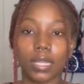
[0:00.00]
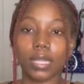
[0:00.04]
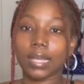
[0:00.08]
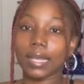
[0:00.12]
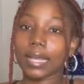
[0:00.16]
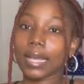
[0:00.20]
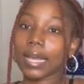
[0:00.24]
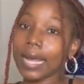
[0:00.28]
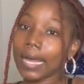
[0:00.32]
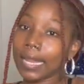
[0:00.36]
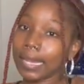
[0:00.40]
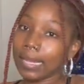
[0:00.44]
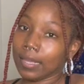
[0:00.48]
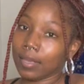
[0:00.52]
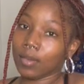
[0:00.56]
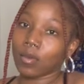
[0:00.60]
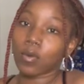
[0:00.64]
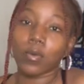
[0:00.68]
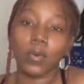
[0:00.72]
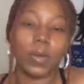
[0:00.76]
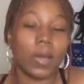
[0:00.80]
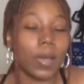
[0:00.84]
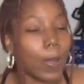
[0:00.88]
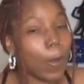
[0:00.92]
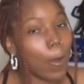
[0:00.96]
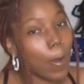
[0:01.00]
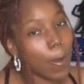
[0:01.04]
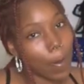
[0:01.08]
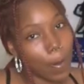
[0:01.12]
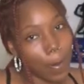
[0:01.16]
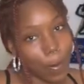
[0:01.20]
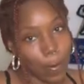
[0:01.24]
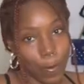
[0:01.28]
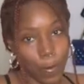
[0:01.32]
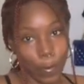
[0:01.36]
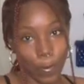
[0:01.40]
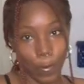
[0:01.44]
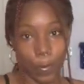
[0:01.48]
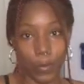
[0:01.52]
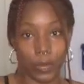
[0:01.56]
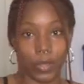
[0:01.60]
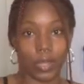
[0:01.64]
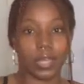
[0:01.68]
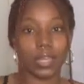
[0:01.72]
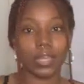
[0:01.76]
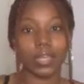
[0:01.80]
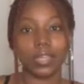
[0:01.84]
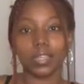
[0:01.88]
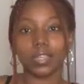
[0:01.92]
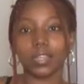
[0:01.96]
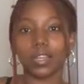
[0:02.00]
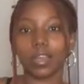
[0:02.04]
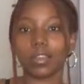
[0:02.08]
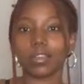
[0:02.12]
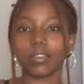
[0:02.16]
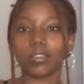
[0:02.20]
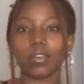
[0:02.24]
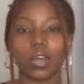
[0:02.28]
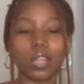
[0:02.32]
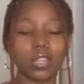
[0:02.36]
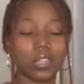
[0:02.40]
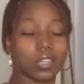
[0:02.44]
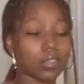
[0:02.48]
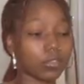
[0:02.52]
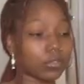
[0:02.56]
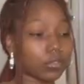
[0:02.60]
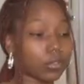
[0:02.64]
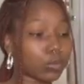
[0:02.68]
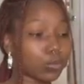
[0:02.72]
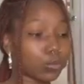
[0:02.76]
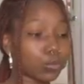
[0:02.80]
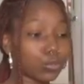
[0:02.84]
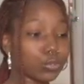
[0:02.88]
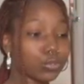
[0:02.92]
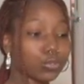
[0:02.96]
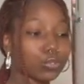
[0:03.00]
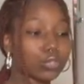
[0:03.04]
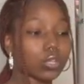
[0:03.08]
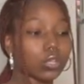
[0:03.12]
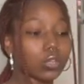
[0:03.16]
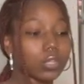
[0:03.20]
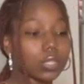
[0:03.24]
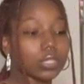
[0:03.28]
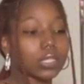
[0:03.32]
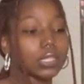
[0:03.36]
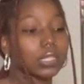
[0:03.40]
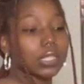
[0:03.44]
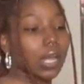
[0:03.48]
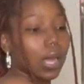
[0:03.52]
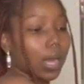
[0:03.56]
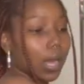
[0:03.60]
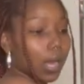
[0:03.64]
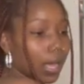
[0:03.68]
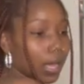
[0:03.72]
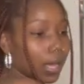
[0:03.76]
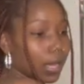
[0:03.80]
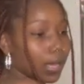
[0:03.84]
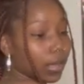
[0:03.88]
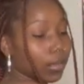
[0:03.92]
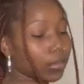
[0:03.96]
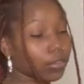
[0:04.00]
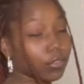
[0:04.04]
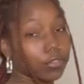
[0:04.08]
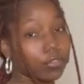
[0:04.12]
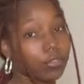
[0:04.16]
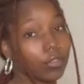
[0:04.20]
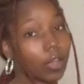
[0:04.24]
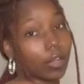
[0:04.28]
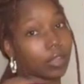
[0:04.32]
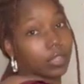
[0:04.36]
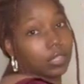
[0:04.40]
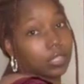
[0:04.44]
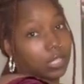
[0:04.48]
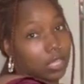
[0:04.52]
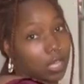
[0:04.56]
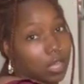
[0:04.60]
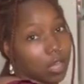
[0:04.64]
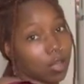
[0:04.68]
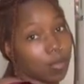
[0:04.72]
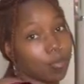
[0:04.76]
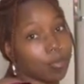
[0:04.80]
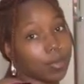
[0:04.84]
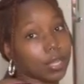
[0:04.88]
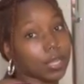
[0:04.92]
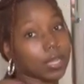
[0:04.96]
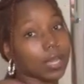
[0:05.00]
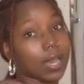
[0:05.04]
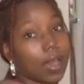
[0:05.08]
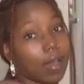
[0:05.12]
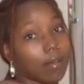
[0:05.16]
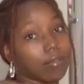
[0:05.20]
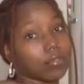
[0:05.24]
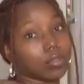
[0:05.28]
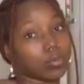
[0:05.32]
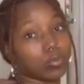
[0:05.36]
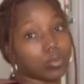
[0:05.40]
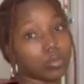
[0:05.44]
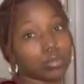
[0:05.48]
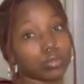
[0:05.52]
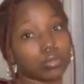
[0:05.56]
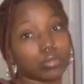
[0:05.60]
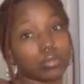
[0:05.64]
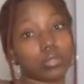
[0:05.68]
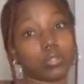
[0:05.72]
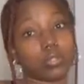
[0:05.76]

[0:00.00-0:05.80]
got it going on. Y'all know I love the ruche on the side. I don't know if y'all can tell, but they have the ruche